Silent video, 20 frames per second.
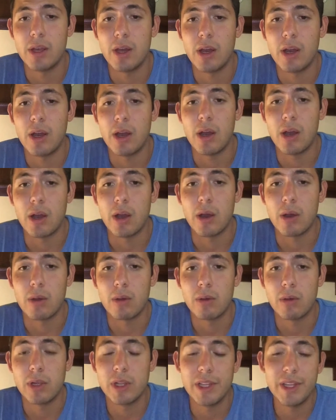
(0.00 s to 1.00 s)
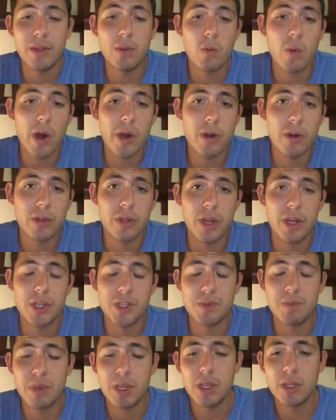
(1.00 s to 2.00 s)
the clean water that
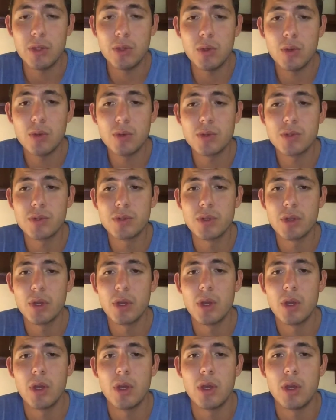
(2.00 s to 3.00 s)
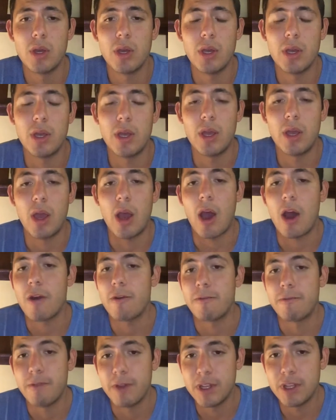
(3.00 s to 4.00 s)
is being used
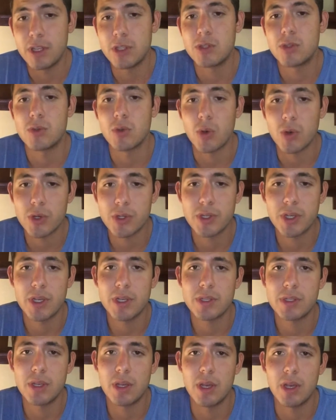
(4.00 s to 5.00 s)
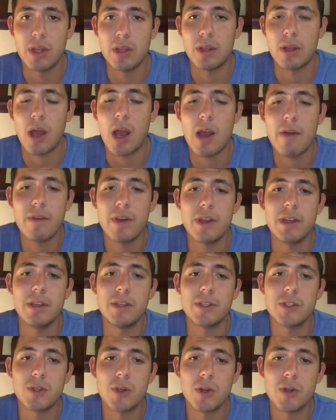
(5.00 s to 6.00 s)
are finite sources and have
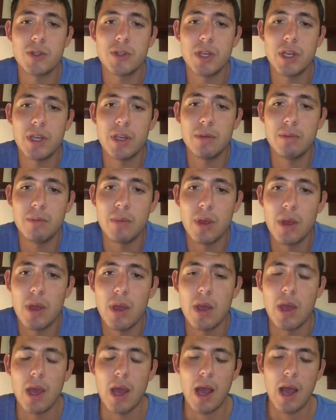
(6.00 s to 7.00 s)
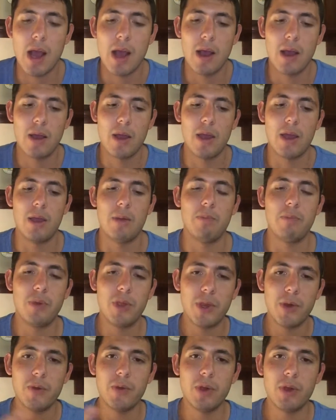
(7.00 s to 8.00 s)
a certain
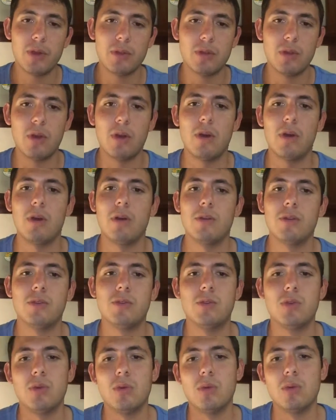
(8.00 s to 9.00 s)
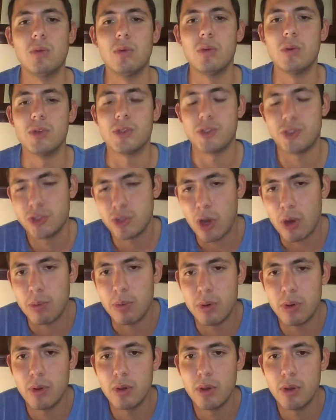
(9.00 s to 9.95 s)
period to stop.